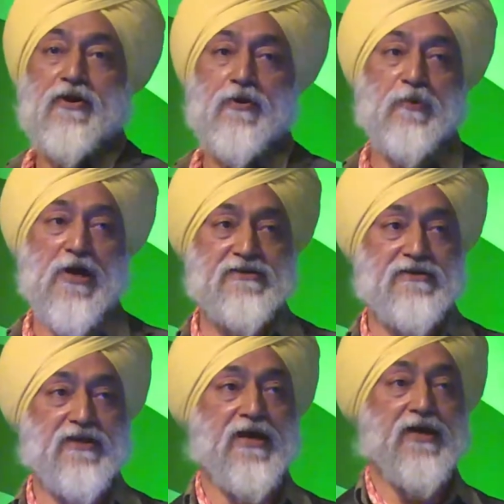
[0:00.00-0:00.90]
prize at
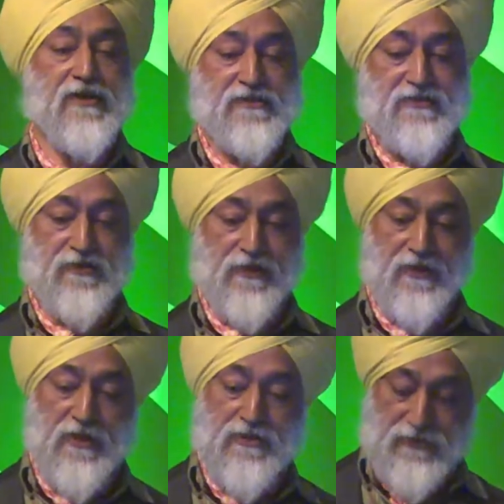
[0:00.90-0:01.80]
the end, etc.
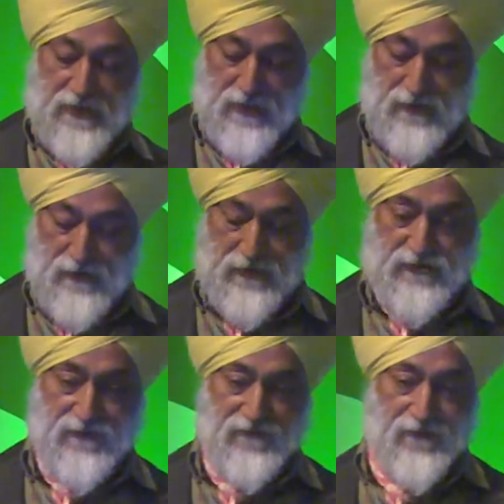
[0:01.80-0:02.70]
So there are lots
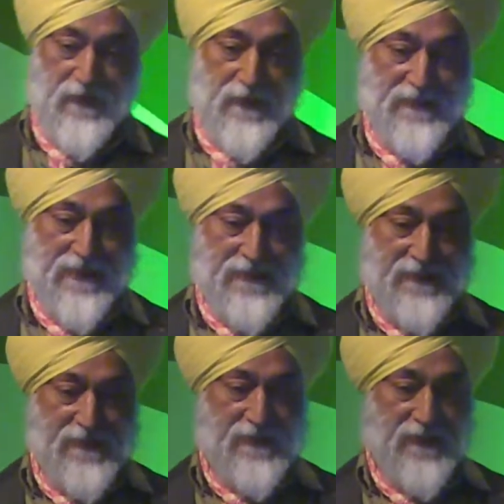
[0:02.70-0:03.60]
of that
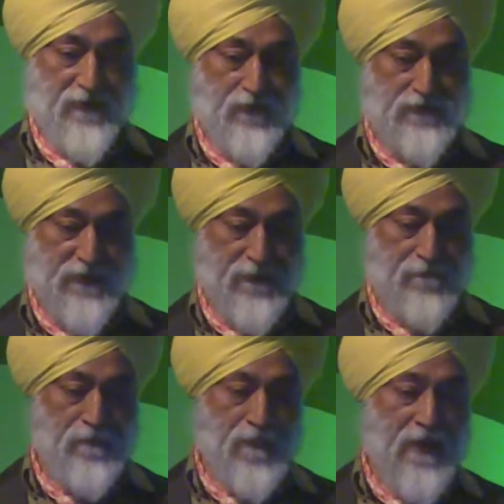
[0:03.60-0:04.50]
detail that goes in.
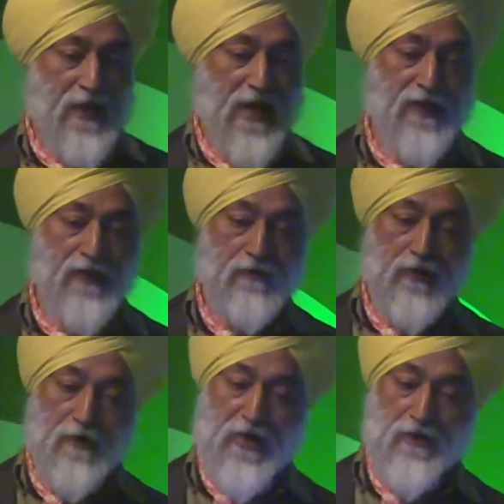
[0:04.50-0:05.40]
And in
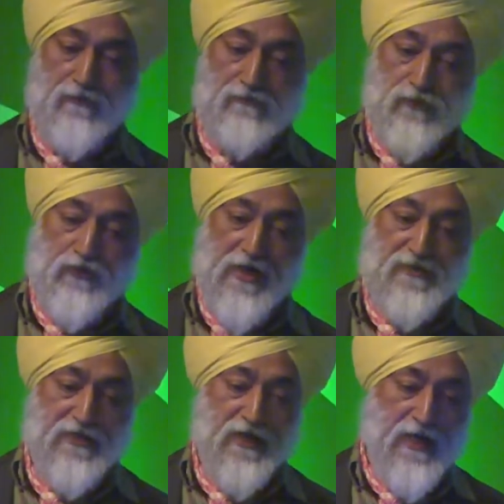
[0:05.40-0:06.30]
about
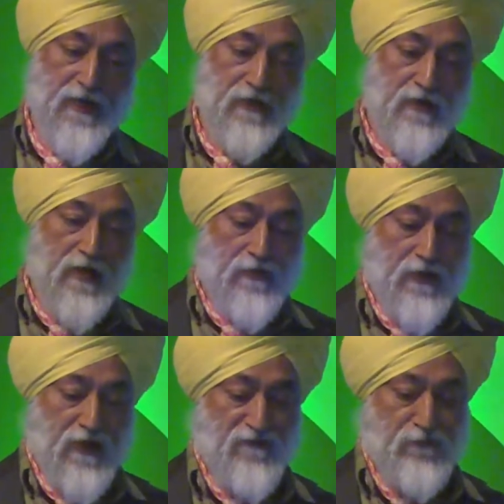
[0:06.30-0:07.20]
2008, the
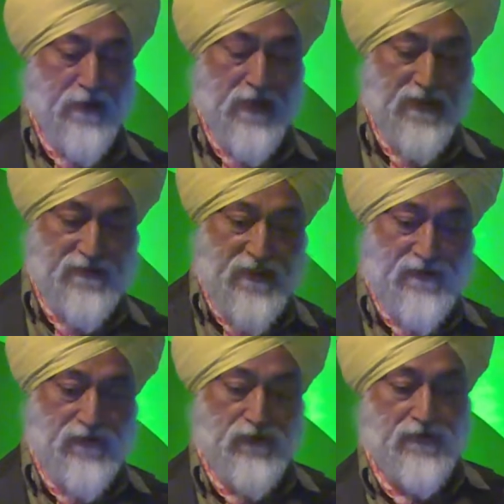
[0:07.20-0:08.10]
government asked
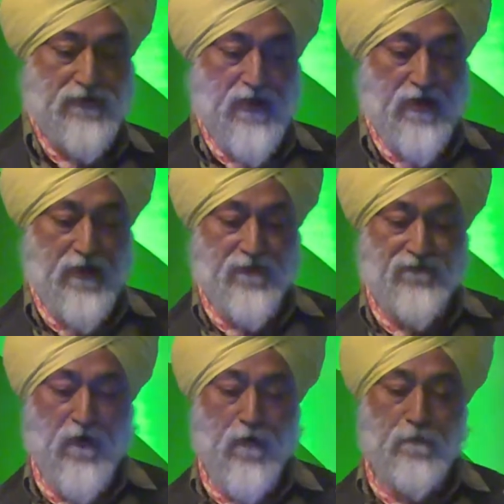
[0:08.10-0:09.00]
us to
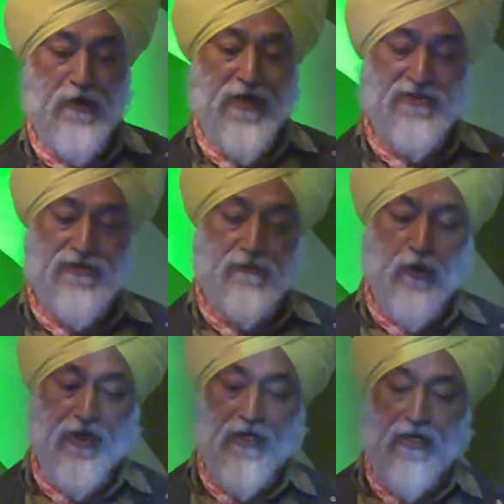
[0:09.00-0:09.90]
form a national
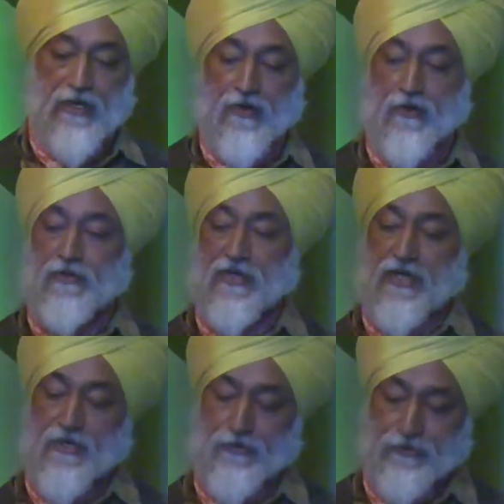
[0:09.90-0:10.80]
body called the
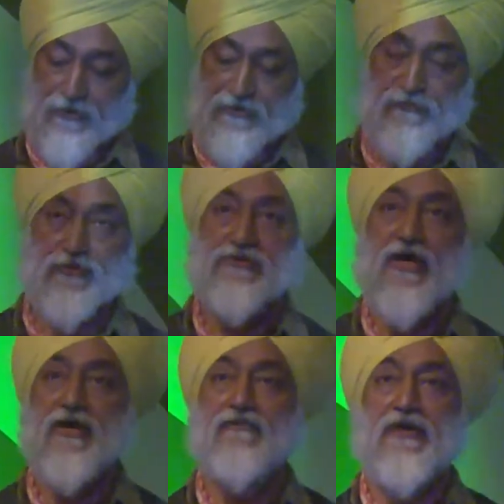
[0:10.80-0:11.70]
Ecotourism
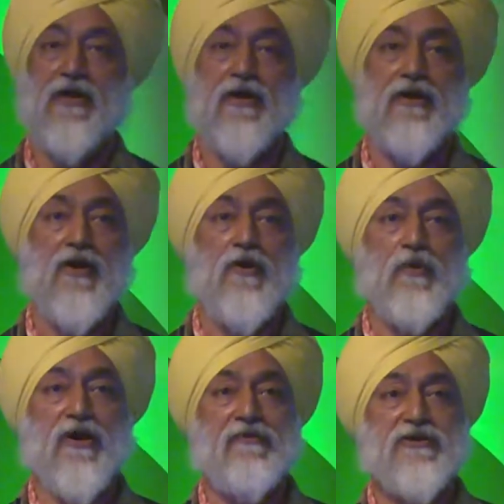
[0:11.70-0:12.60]
Society of India,
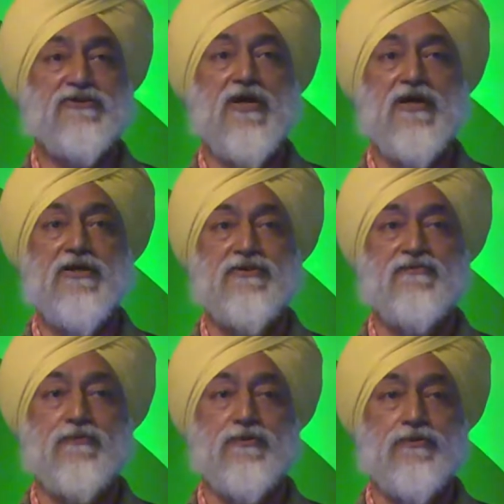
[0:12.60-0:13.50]
where we are charged
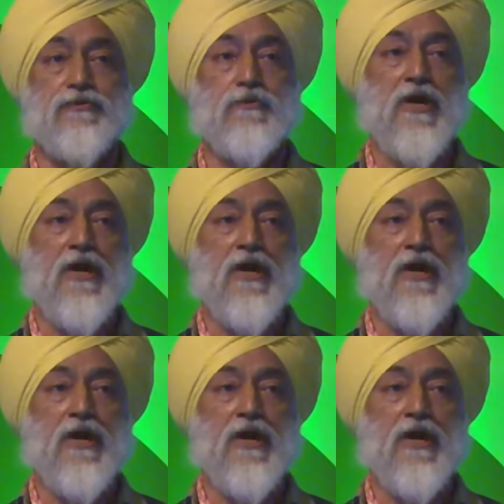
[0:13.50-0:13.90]
to